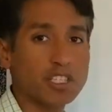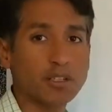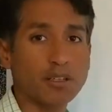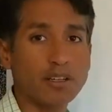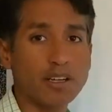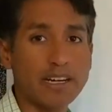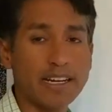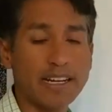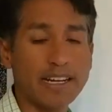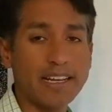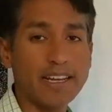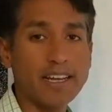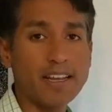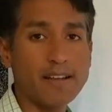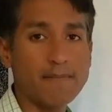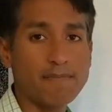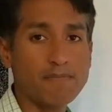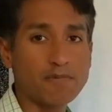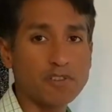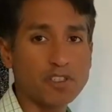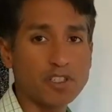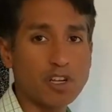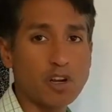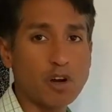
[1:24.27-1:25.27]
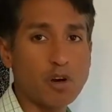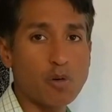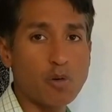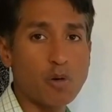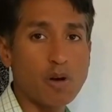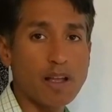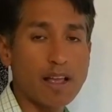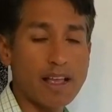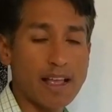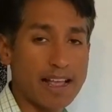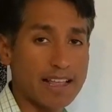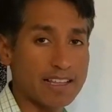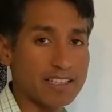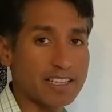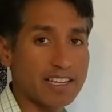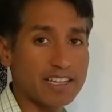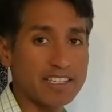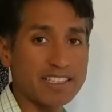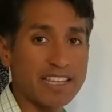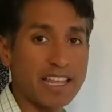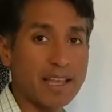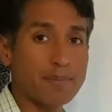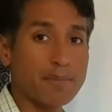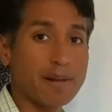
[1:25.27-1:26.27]
3. So as I
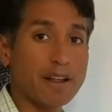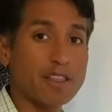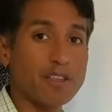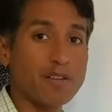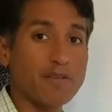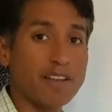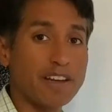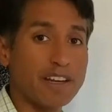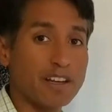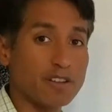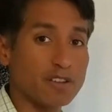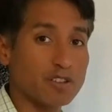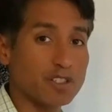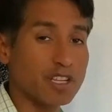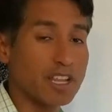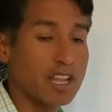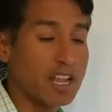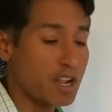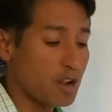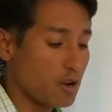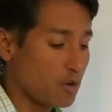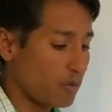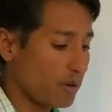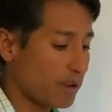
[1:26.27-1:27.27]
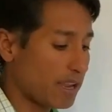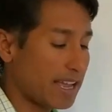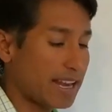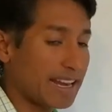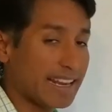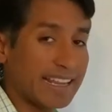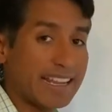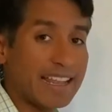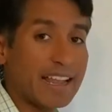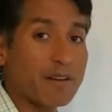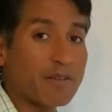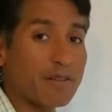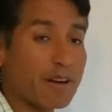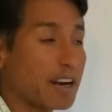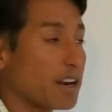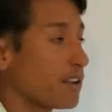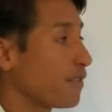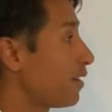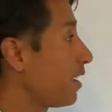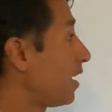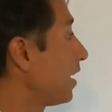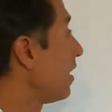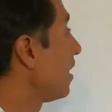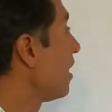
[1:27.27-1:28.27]
say in my other videos, we got to get rid
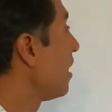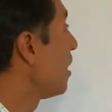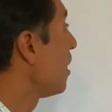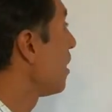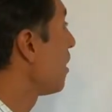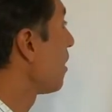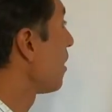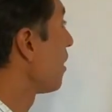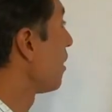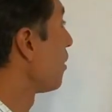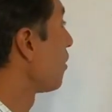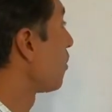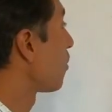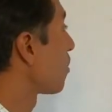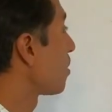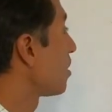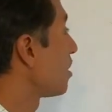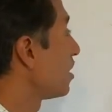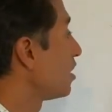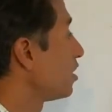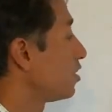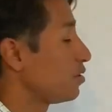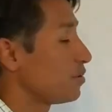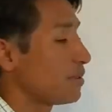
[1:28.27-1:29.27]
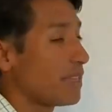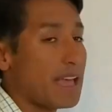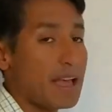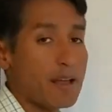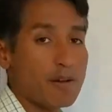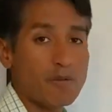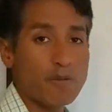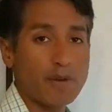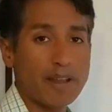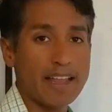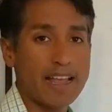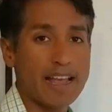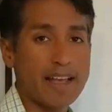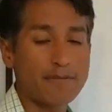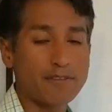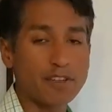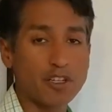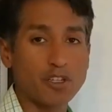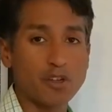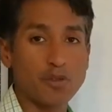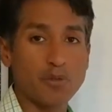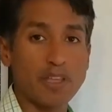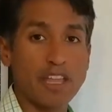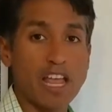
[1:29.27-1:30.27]
of it. In order to do that, we have to
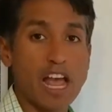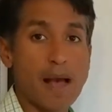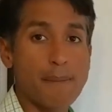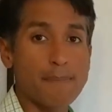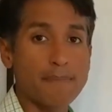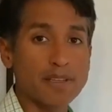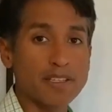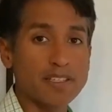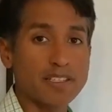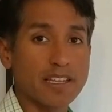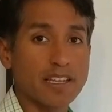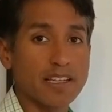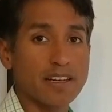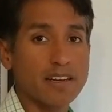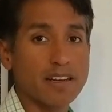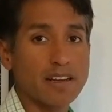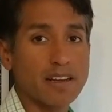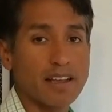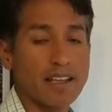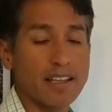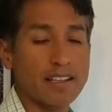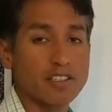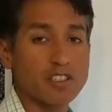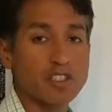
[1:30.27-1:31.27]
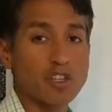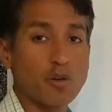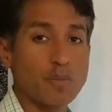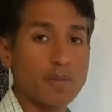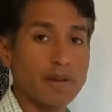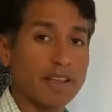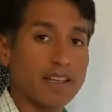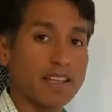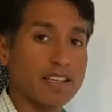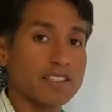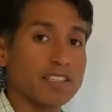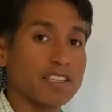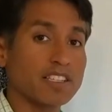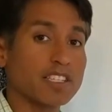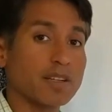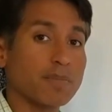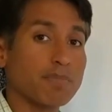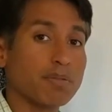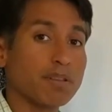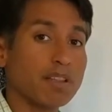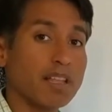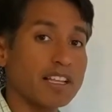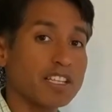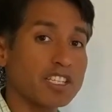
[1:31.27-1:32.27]
do the opposite. And so because it's a
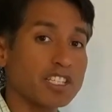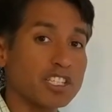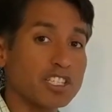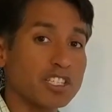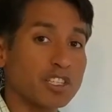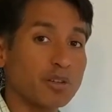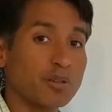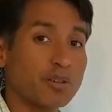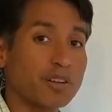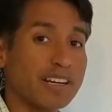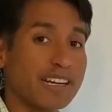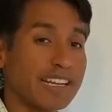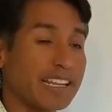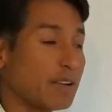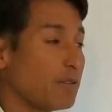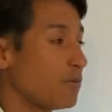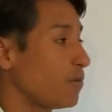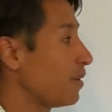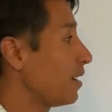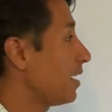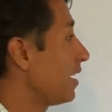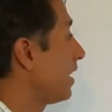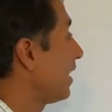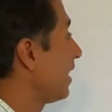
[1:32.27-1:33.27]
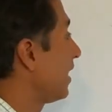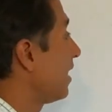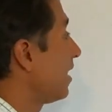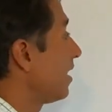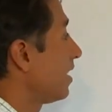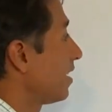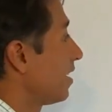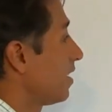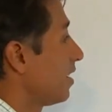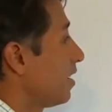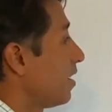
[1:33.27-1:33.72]
plus 3, we